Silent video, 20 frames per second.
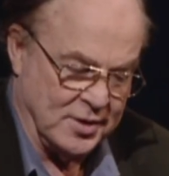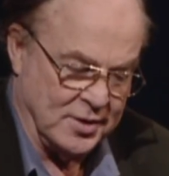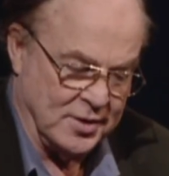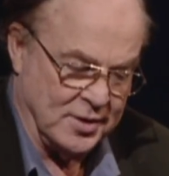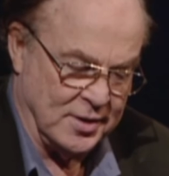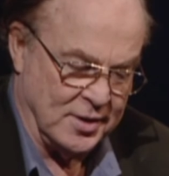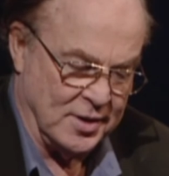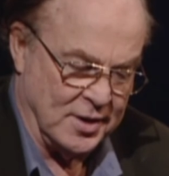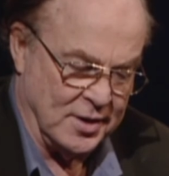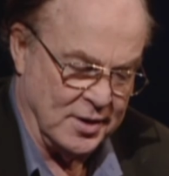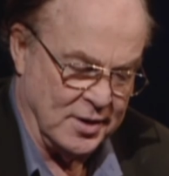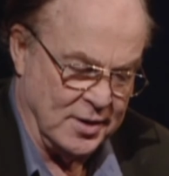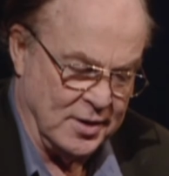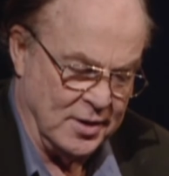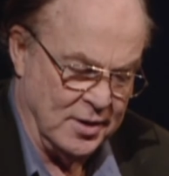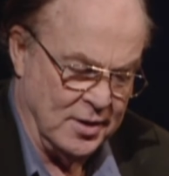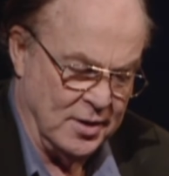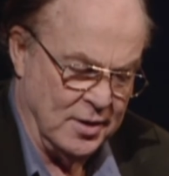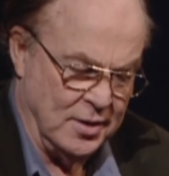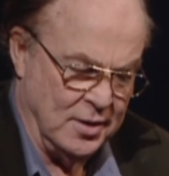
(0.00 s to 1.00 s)
And I
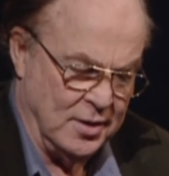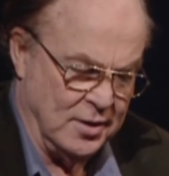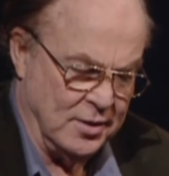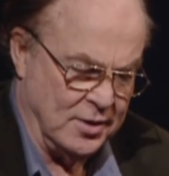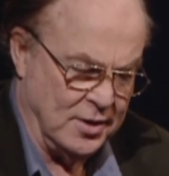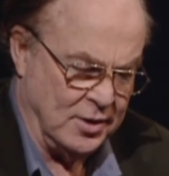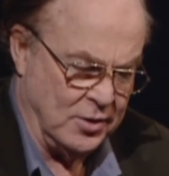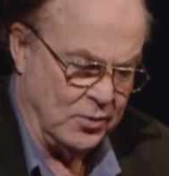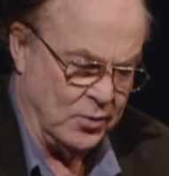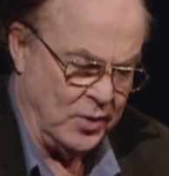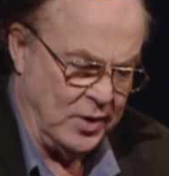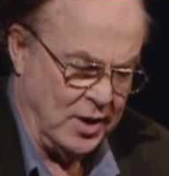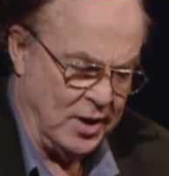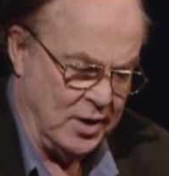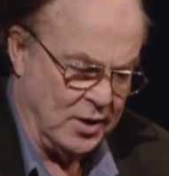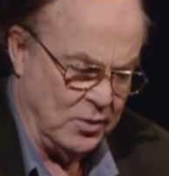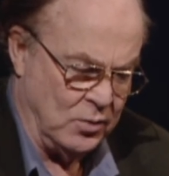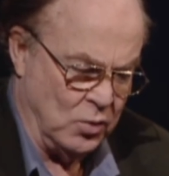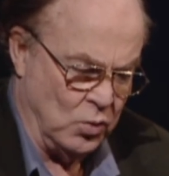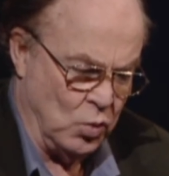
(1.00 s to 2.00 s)
think we
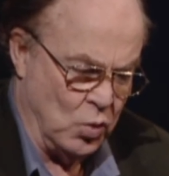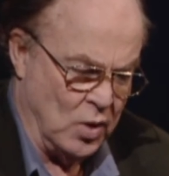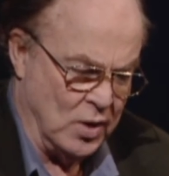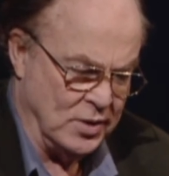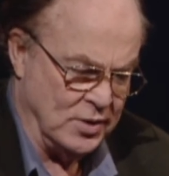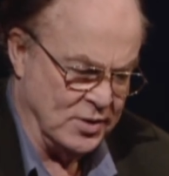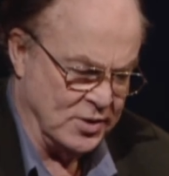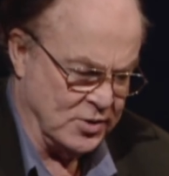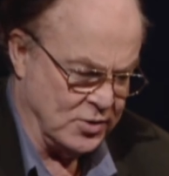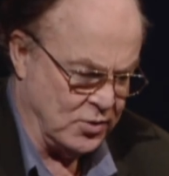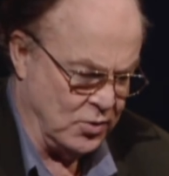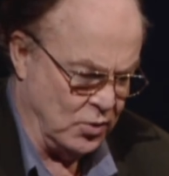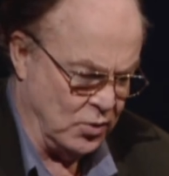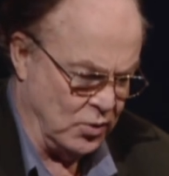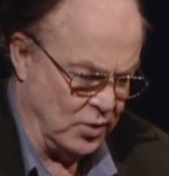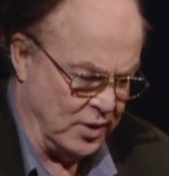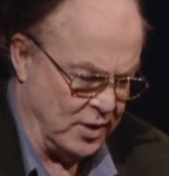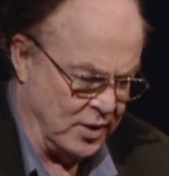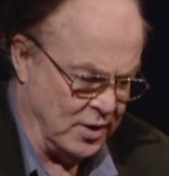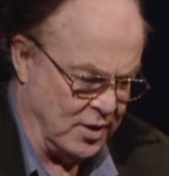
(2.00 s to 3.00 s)
had one
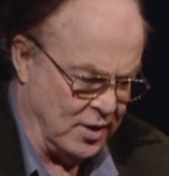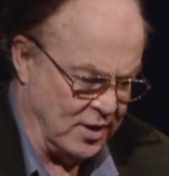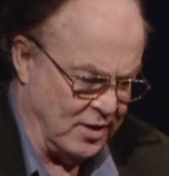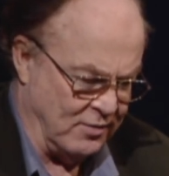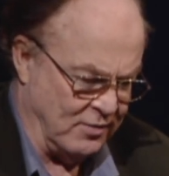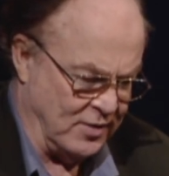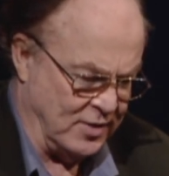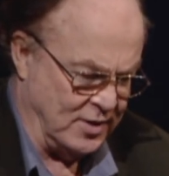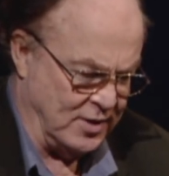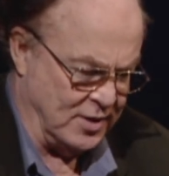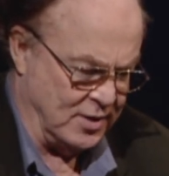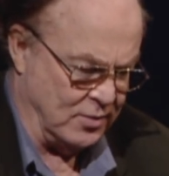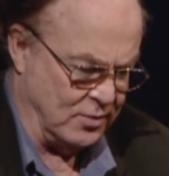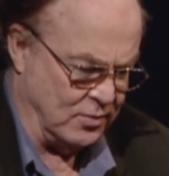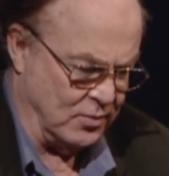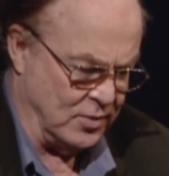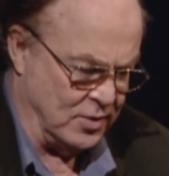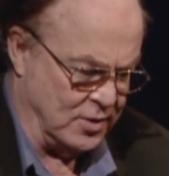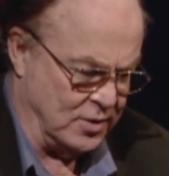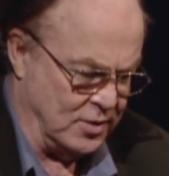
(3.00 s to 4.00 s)
school in Cleveland
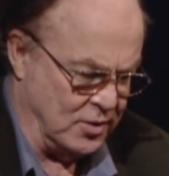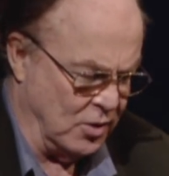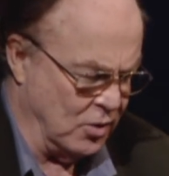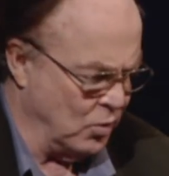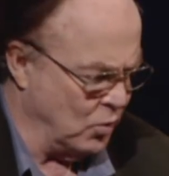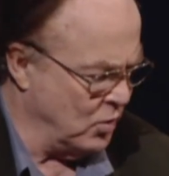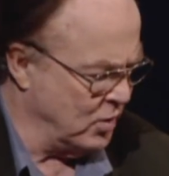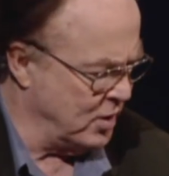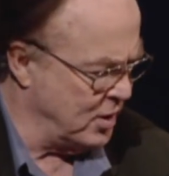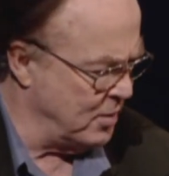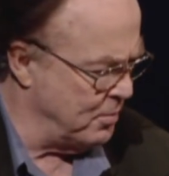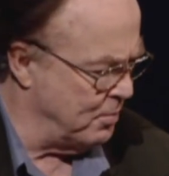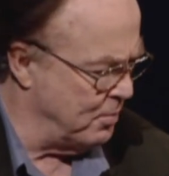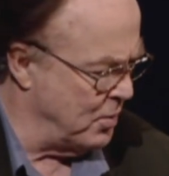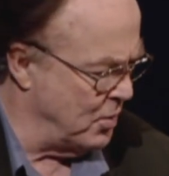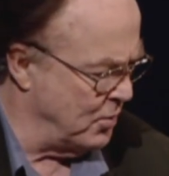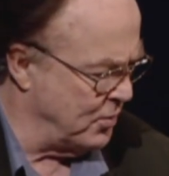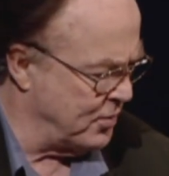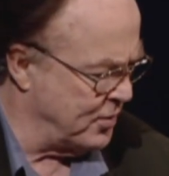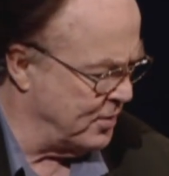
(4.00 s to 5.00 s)
and one, or were they
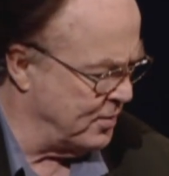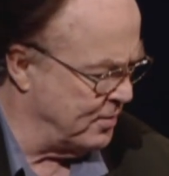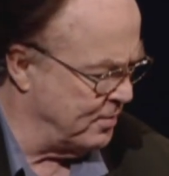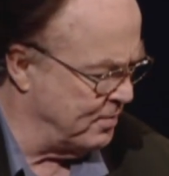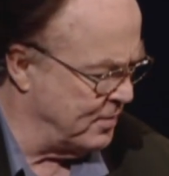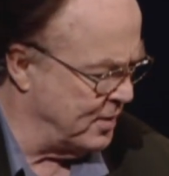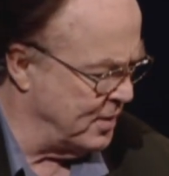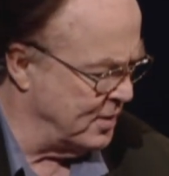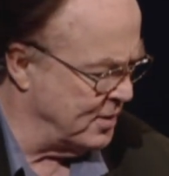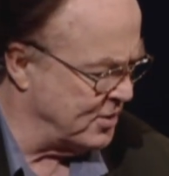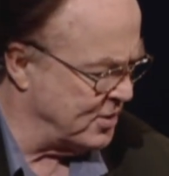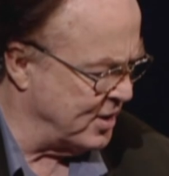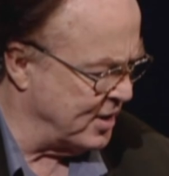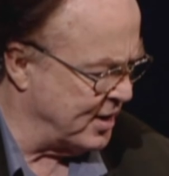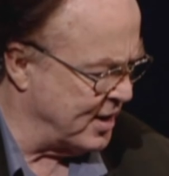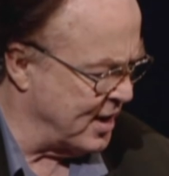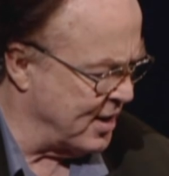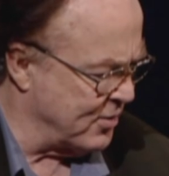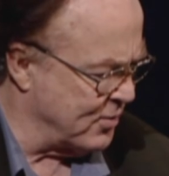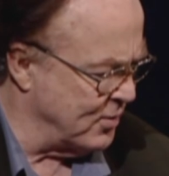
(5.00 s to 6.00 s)
both in
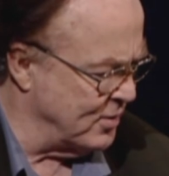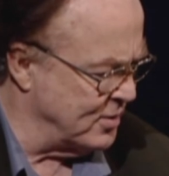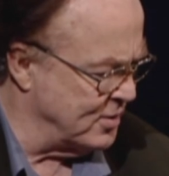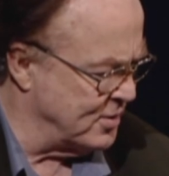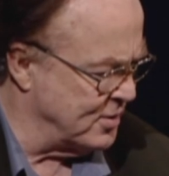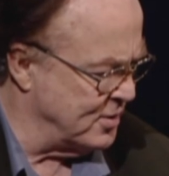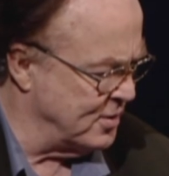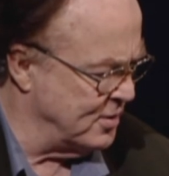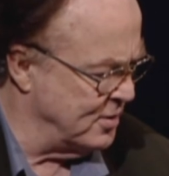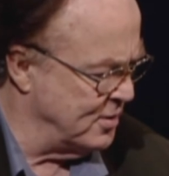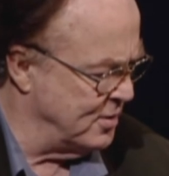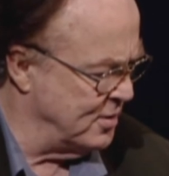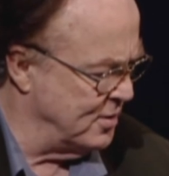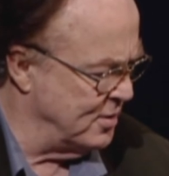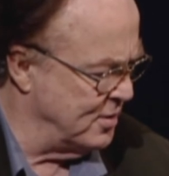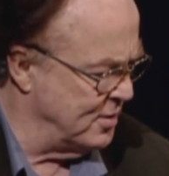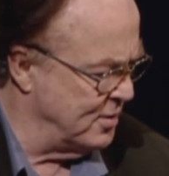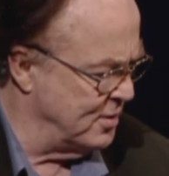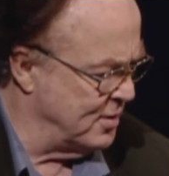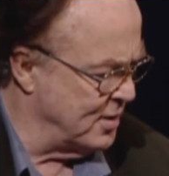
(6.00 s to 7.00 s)
Saint Catharines? I don't
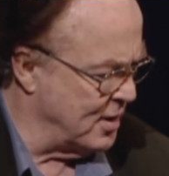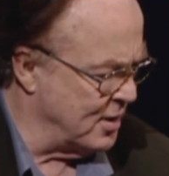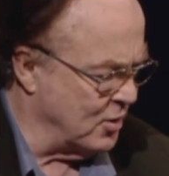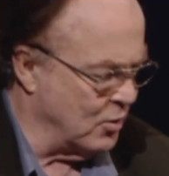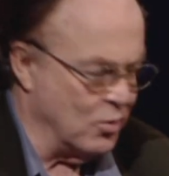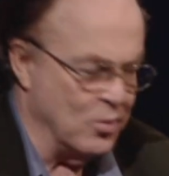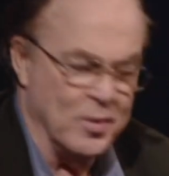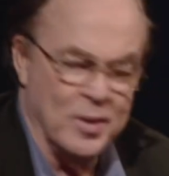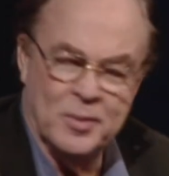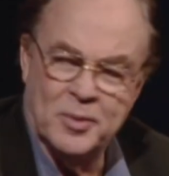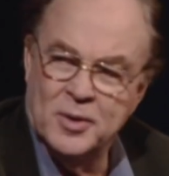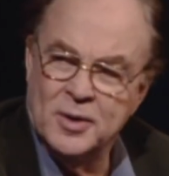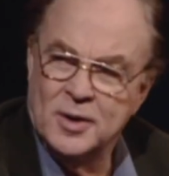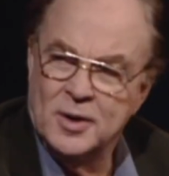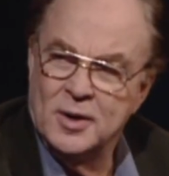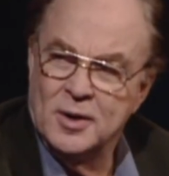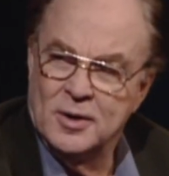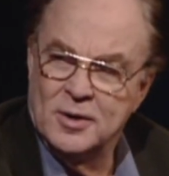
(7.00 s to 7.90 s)
remember. I don't remember.